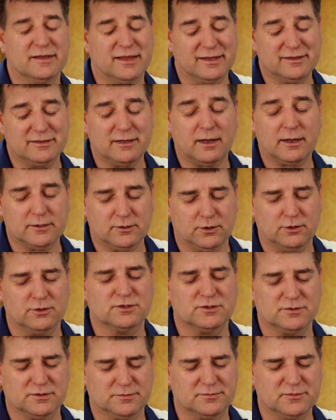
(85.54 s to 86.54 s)
They
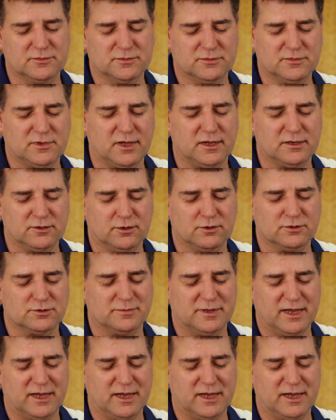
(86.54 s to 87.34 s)
diagnosed diagnosed